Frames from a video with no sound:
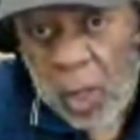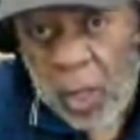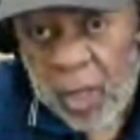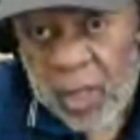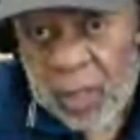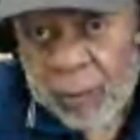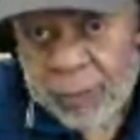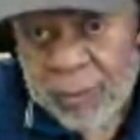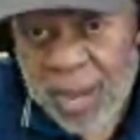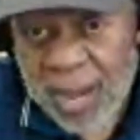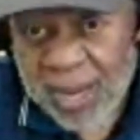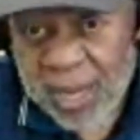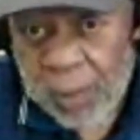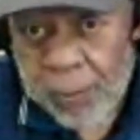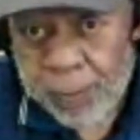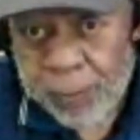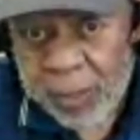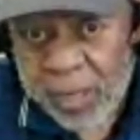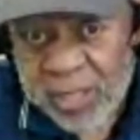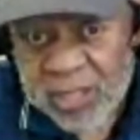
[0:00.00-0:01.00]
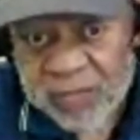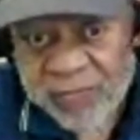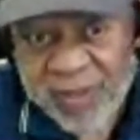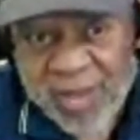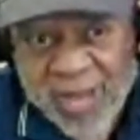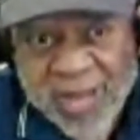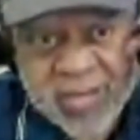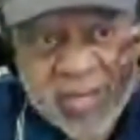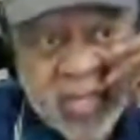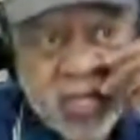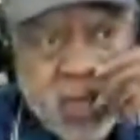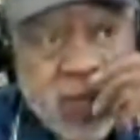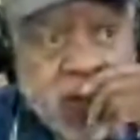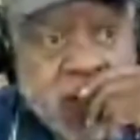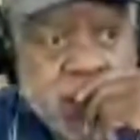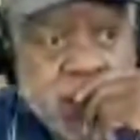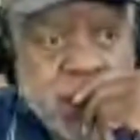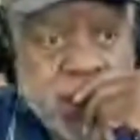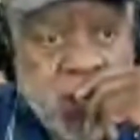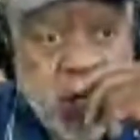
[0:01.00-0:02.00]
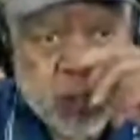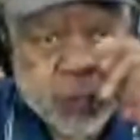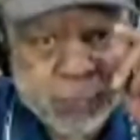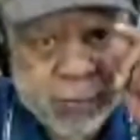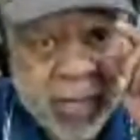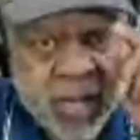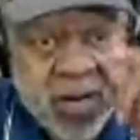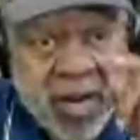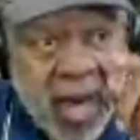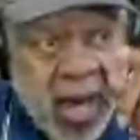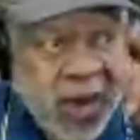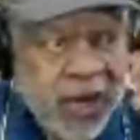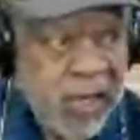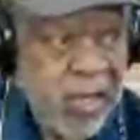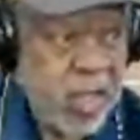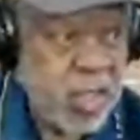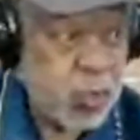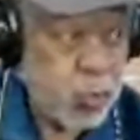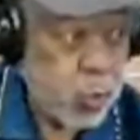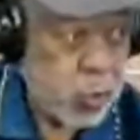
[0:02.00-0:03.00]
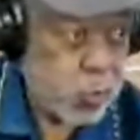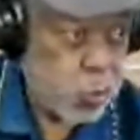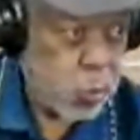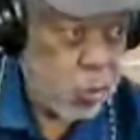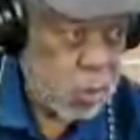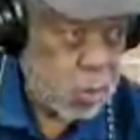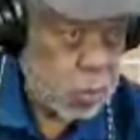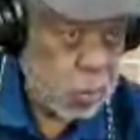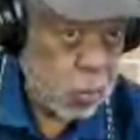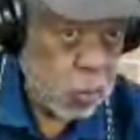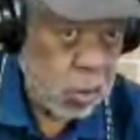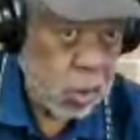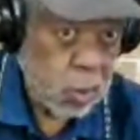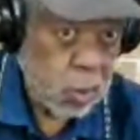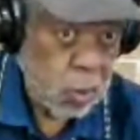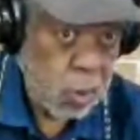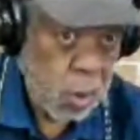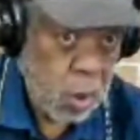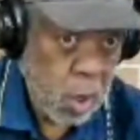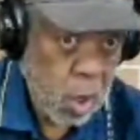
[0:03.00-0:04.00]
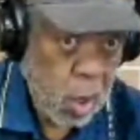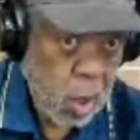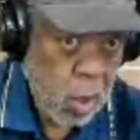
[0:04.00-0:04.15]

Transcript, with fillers: in the marketplace of ideas because better ideas will, will, will,